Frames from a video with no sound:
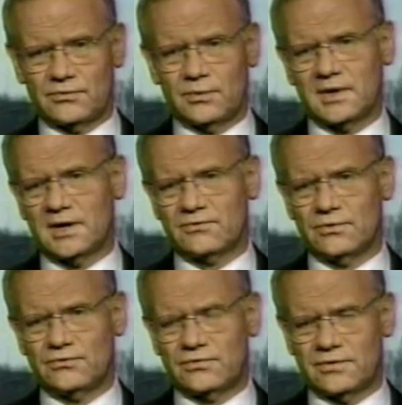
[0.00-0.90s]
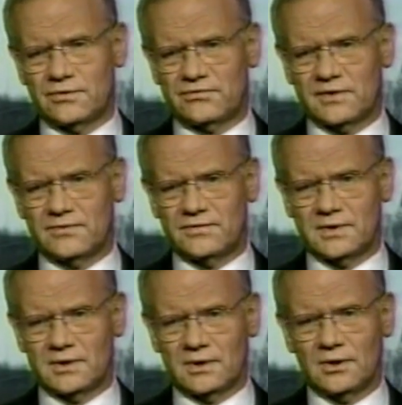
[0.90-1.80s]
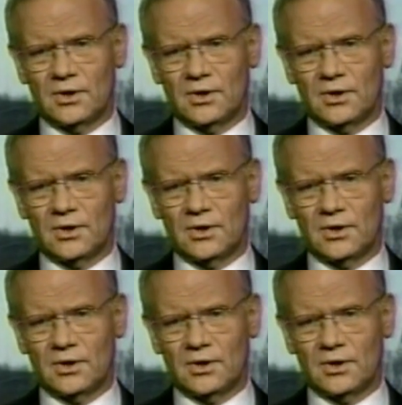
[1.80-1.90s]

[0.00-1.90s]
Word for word: We'd have to ensure their safety in a